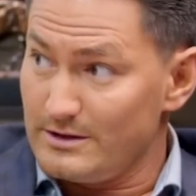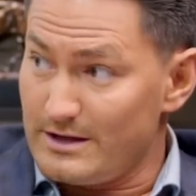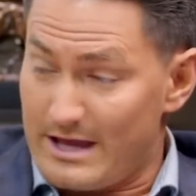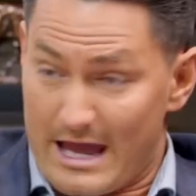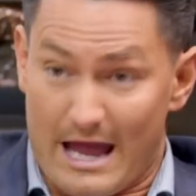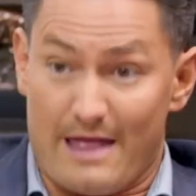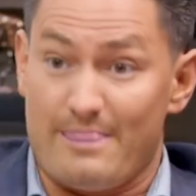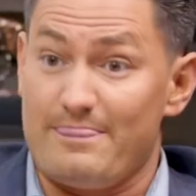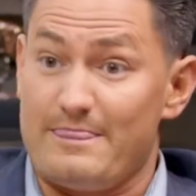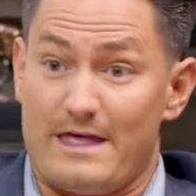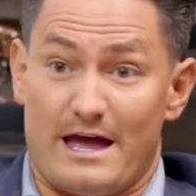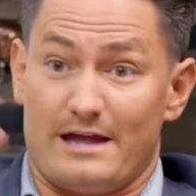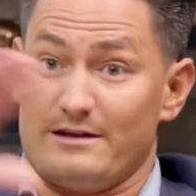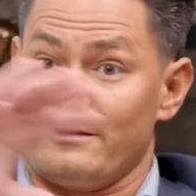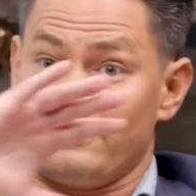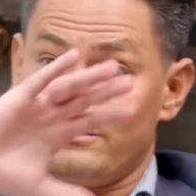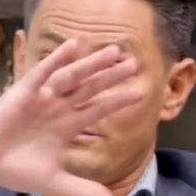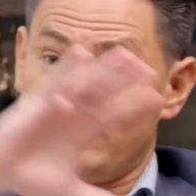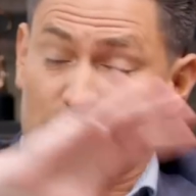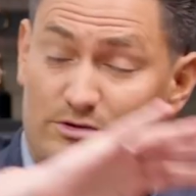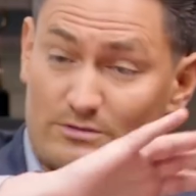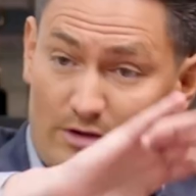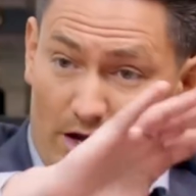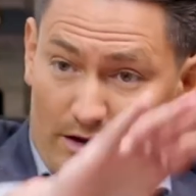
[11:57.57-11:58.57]
And then
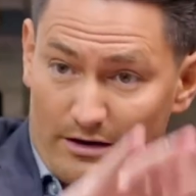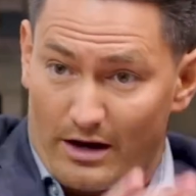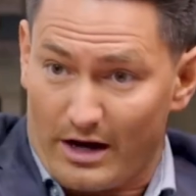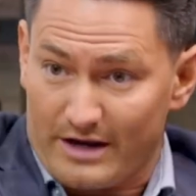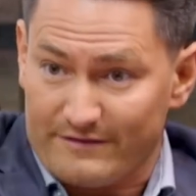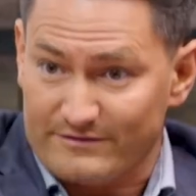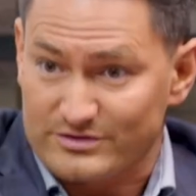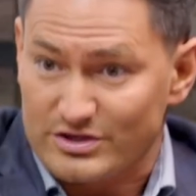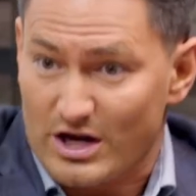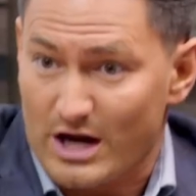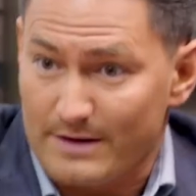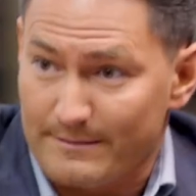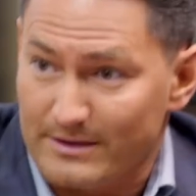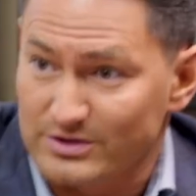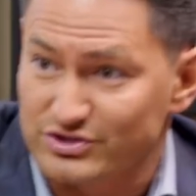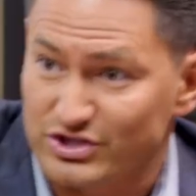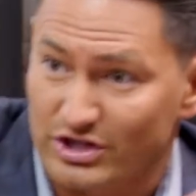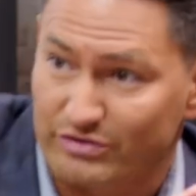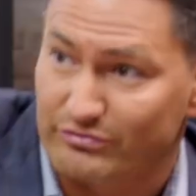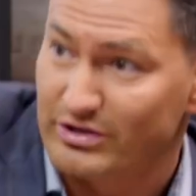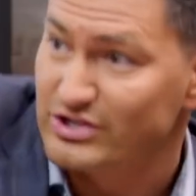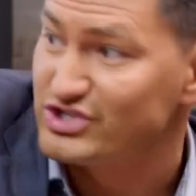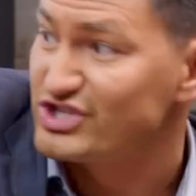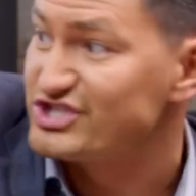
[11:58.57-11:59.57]
not even talking about
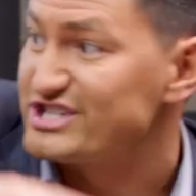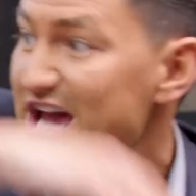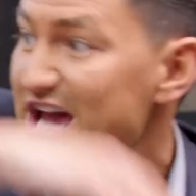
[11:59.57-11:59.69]
generations